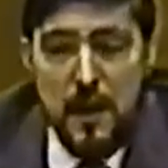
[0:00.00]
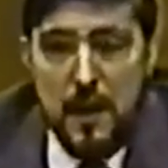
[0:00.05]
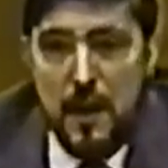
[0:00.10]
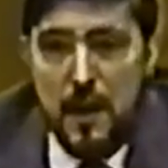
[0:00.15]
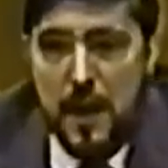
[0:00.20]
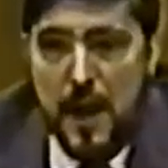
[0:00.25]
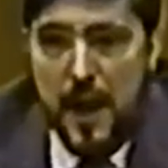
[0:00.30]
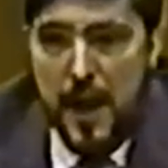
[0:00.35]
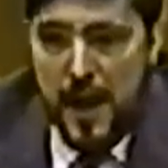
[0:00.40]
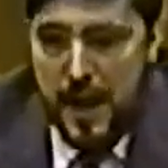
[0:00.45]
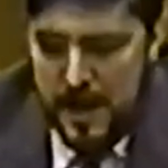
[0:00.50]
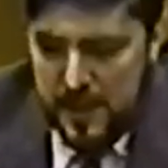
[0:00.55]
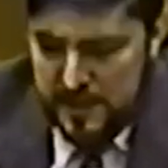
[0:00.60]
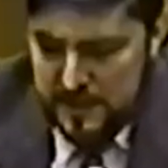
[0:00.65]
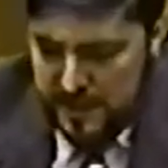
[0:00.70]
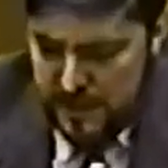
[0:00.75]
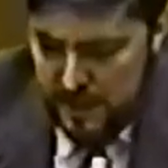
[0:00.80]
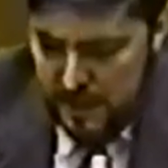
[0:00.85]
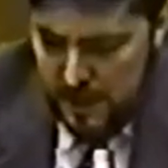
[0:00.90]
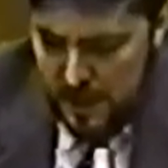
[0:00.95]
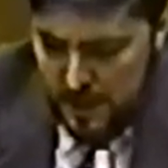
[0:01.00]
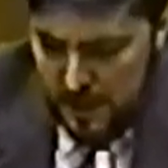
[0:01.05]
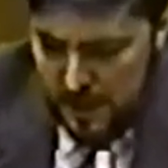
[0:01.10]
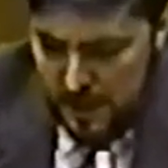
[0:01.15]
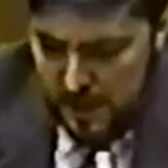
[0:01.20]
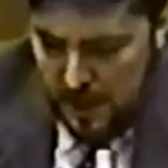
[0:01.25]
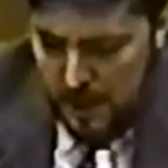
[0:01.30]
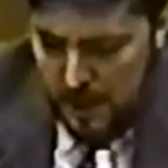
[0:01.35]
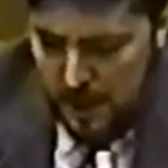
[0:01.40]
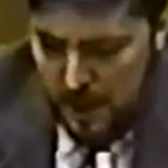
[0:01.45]
uh, as
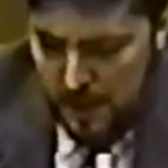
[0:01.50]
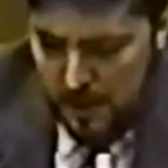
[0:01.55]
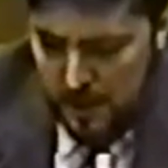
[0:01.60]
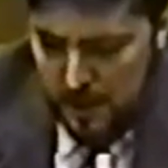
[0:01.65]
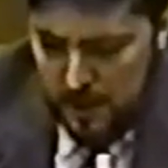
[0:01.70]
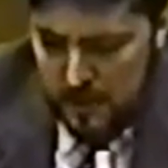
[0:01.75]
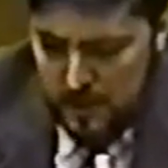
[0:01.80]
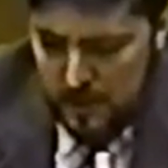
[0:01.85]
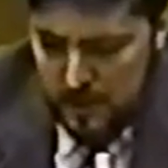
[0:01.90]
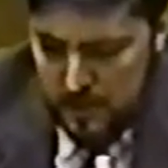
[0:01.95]
uh,